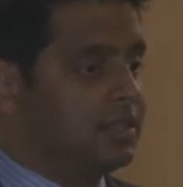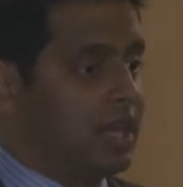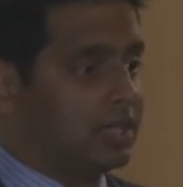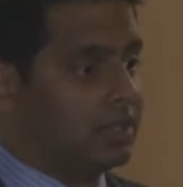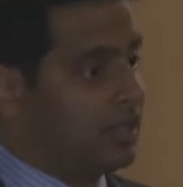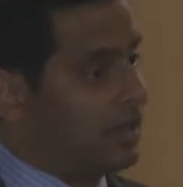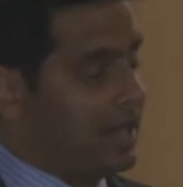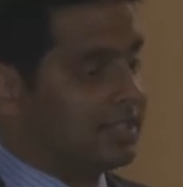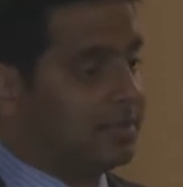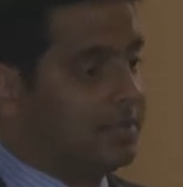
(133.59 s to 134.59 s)
doc,
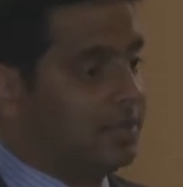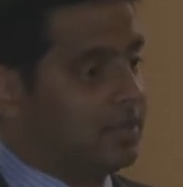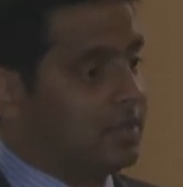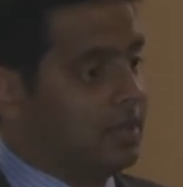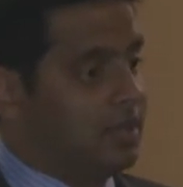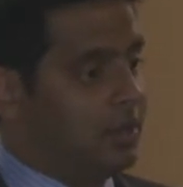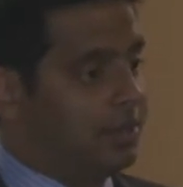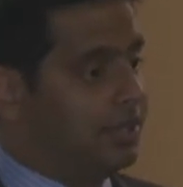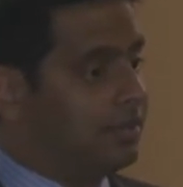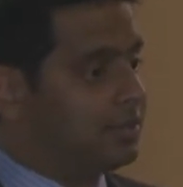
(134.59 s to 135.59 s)
or SMU
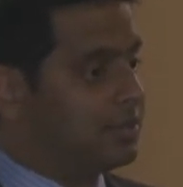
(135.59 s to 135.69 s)
O'Neil